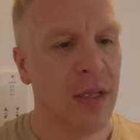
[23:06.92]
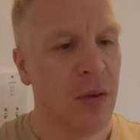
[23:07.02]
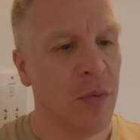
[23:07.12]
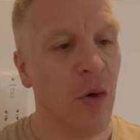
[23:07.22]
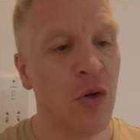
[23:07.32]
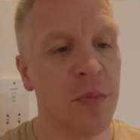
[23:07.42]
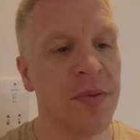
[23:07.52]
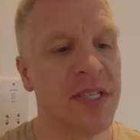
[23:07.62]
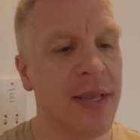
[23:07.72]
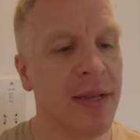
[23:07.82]
With
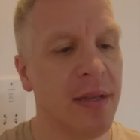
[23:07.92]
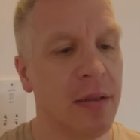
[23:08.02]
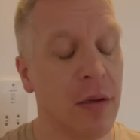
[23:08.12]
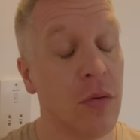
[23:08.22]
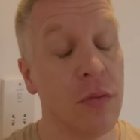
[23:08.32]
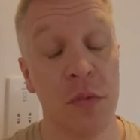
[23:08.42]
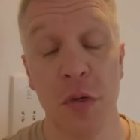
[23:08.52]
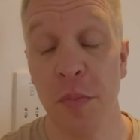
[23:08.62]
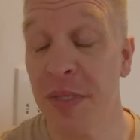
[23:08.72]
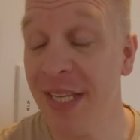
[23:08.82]
100%,
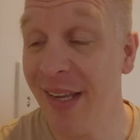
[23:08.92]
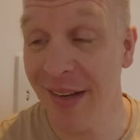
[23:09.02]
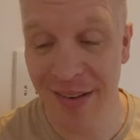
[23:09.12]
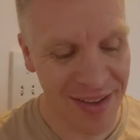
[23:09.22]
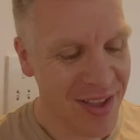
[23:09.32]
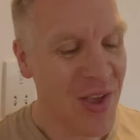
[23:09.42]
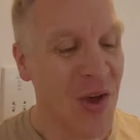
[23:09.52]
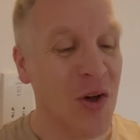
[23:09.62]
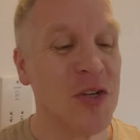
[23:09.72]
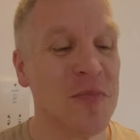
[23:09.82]
100%,
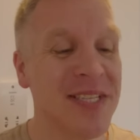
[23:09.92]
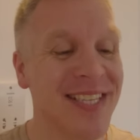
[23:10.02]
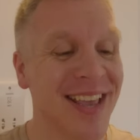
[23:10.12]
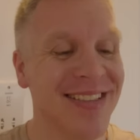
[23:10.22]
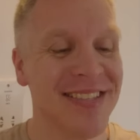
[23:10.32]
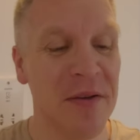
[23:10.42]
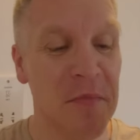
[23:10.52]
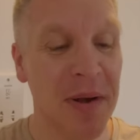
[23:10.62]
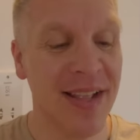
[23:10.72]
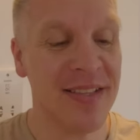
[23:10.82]

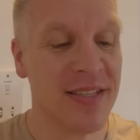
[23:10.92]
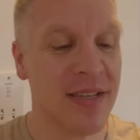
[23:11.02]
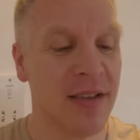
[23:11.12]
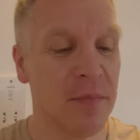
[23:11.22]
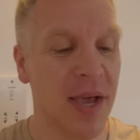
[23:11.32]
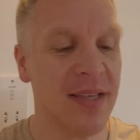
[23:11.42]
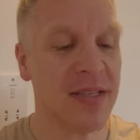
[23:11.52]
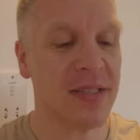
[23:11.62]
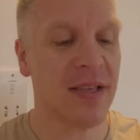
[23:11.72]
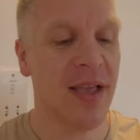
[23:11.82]
100%
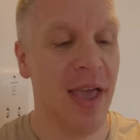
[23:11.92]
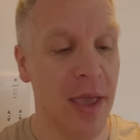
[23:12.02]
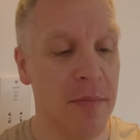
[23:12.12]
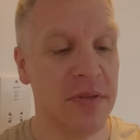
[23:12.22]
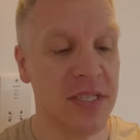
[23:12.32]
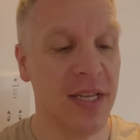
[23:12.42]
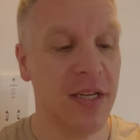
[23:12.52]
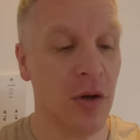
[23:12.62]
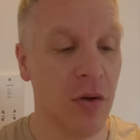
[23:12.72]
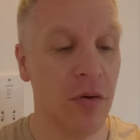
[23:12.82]
plant-based hemp
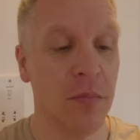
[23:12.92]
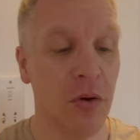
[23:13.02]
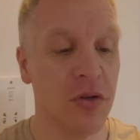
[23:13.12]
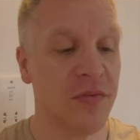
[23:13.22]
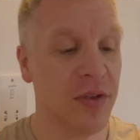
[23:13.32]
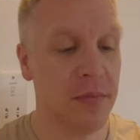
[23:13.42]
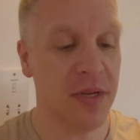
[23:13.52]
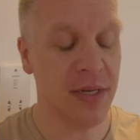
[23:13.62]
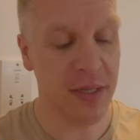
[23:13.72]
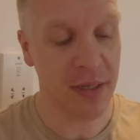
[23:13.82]
seed oil plus
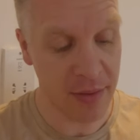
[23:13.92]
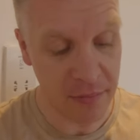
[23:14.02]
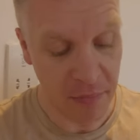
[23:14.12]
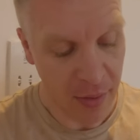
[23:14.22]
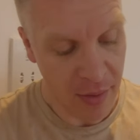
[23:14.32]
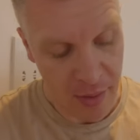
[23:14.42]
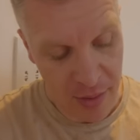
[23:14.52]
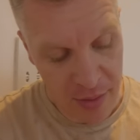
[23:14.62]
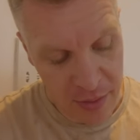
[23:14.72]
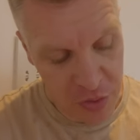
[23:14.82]
vitamin E.
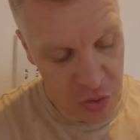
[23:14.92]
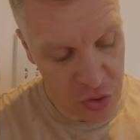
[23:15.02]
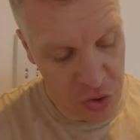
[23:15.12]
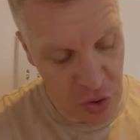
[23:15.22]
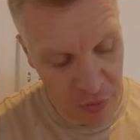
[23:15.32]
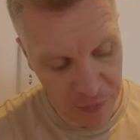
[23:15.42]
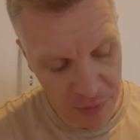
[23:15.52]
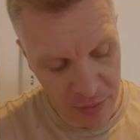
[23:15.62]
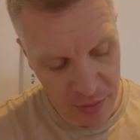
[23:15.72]
It's good stuff.